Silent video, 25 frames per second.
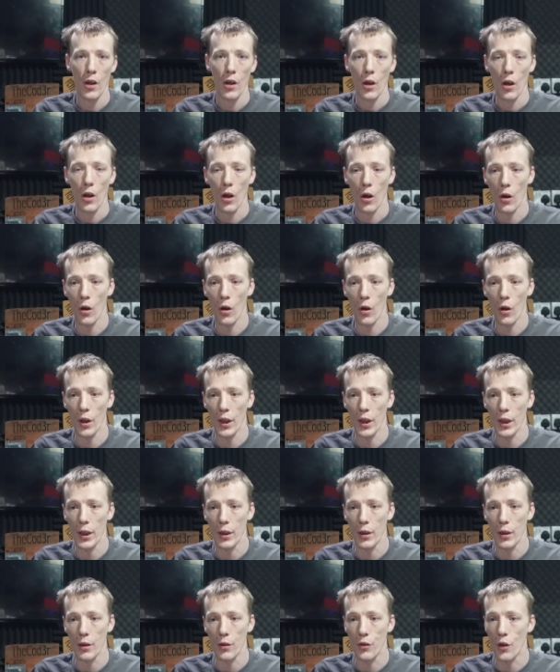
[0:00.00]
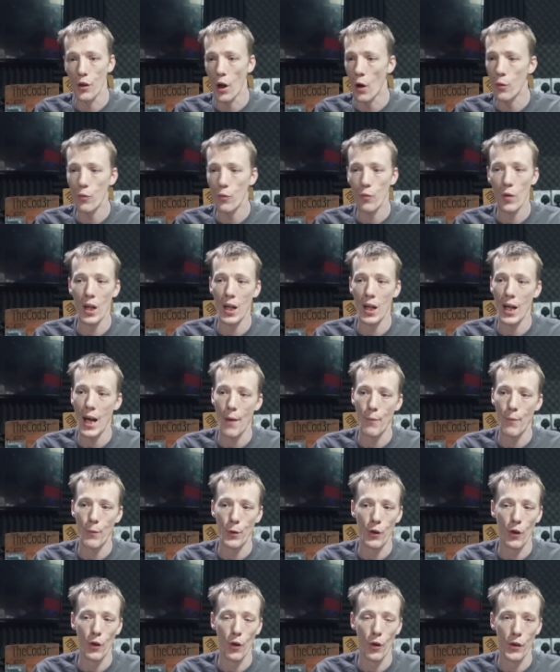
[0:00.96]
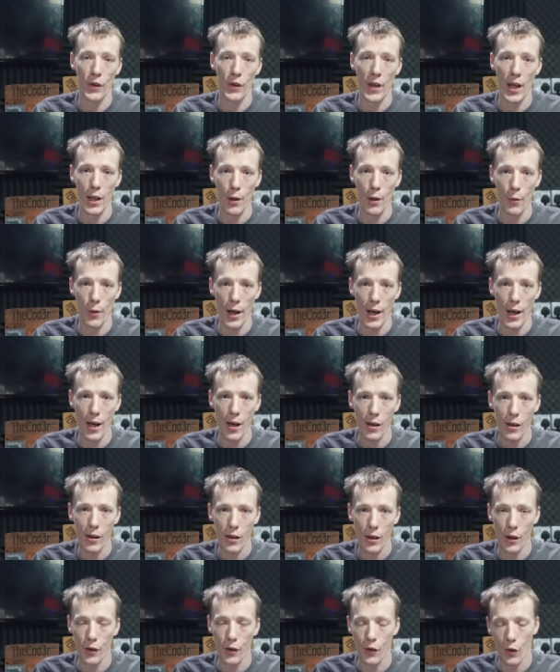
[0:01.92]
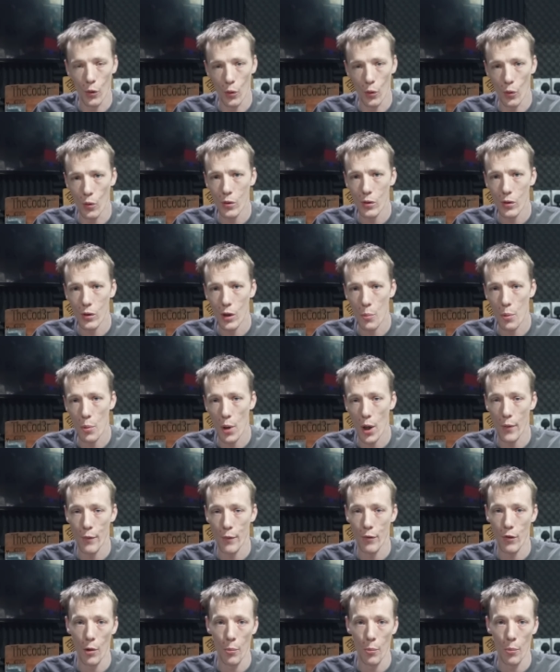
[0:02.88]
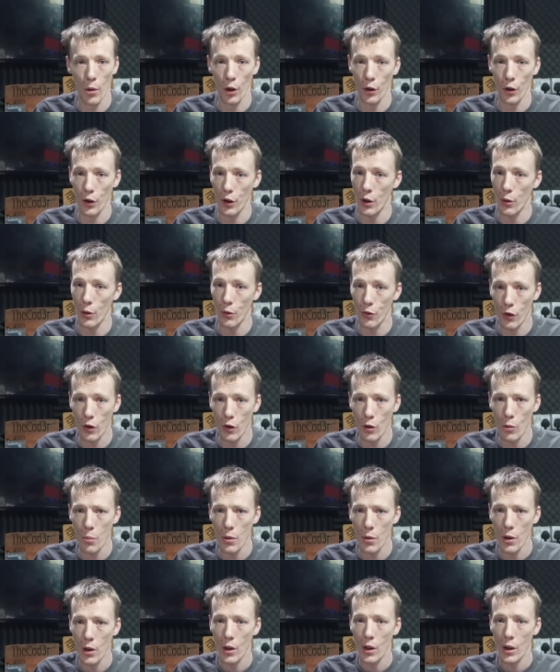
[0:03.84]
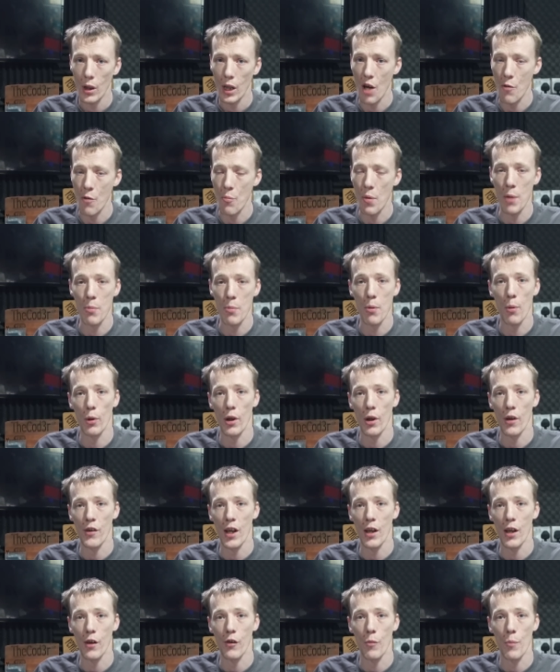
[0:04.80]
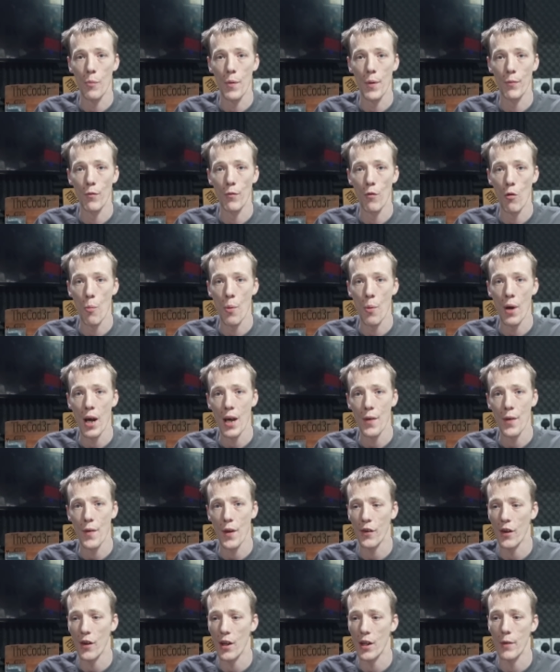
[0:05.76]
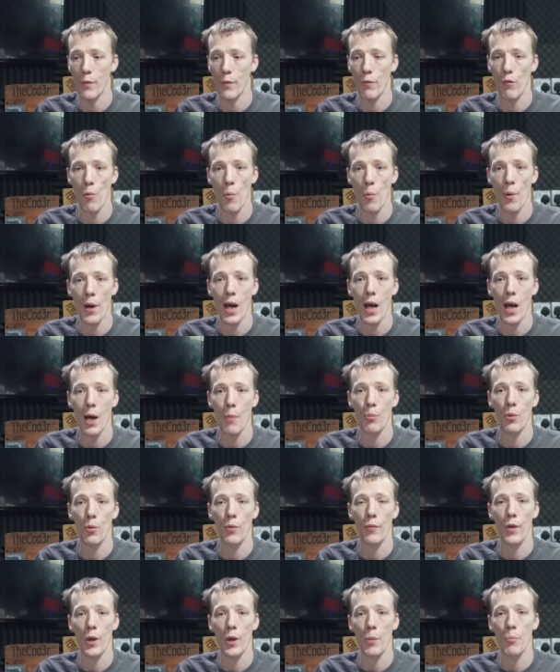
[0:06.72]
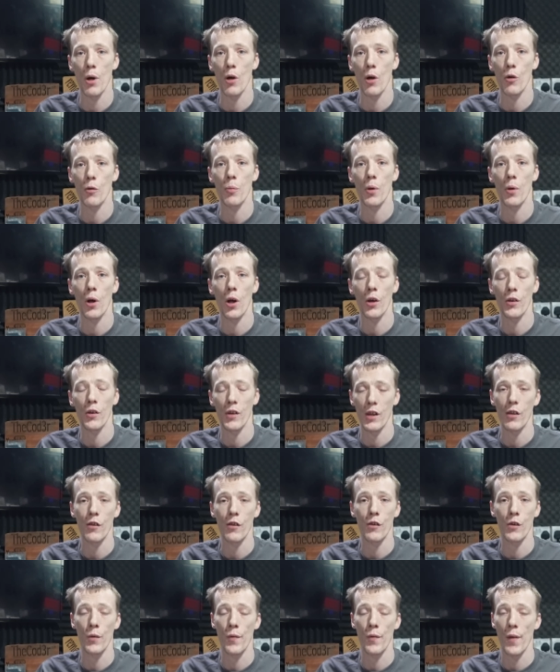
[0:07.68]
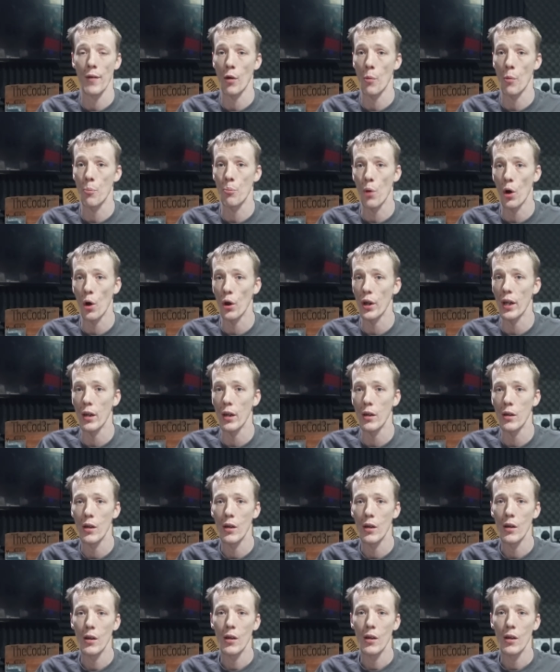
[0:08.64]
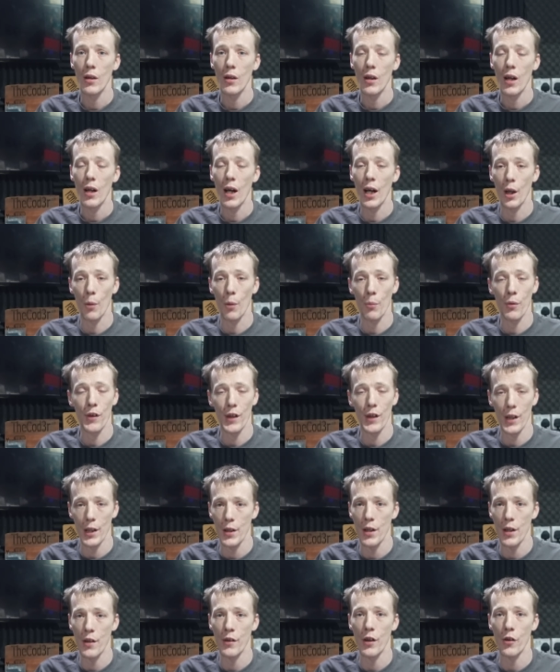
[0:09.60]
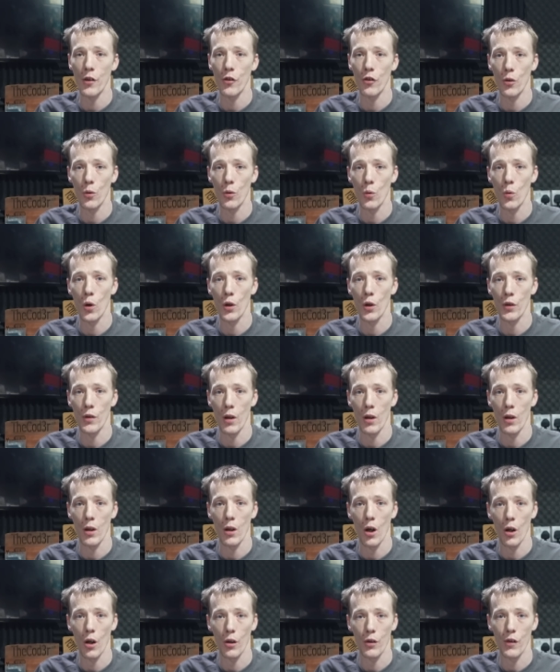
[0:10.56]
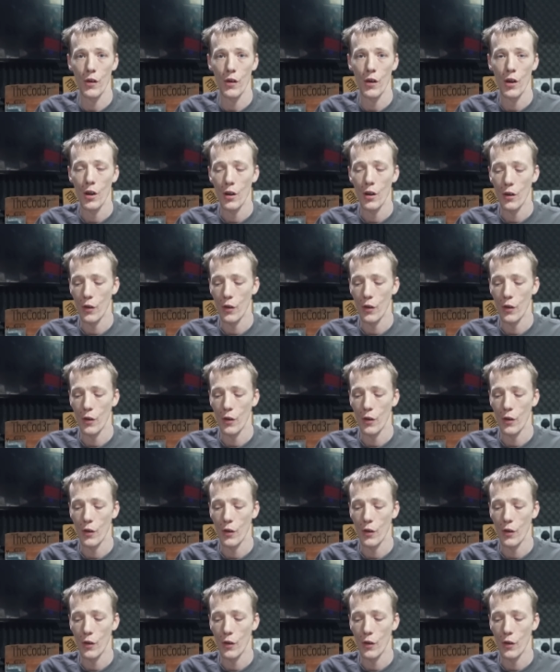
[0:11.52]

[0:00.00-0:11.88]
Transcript: I don't really advertise anywhere at all, apart from on YouTube. If people want to send something for repair, they send it for repair, but for the most part, it's stuff that I'm buying and I'm seeing this issue quite a lot.